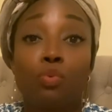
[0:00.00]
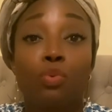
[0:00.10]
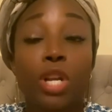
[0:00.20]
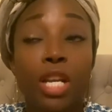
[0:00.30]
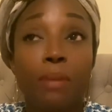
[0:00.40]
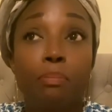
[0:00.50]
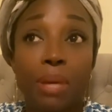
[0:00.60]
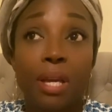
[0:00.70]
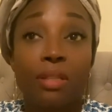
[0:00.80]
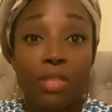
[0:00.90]
really
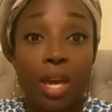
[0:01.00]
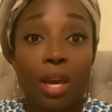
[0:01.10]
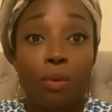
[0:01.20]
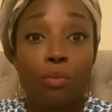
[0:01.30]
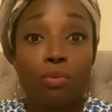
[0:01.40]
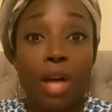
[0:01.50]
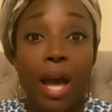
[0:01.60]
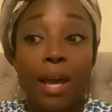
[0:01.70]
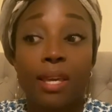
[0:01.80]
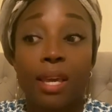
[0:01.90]
big thing
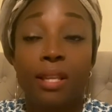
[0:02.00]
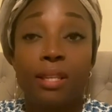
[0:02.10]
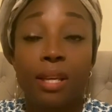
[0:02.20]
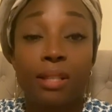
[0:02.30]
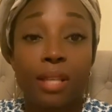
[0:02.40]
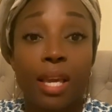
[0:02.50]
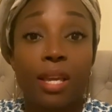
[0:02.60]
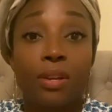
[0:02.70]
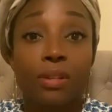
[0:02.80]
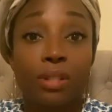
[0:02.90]
that can
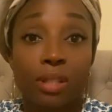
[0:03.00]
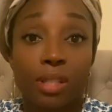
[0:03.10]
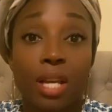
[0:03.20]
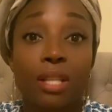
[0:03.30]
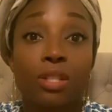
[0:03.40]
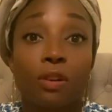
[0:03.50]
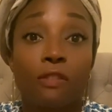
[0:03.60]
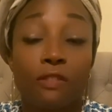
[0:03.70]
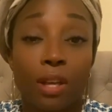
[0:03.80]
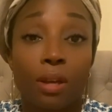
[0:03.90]
dictate your success or
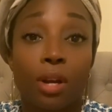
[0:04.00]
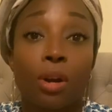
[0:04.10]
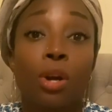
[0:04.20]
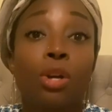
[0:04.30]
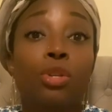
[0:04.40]
failure.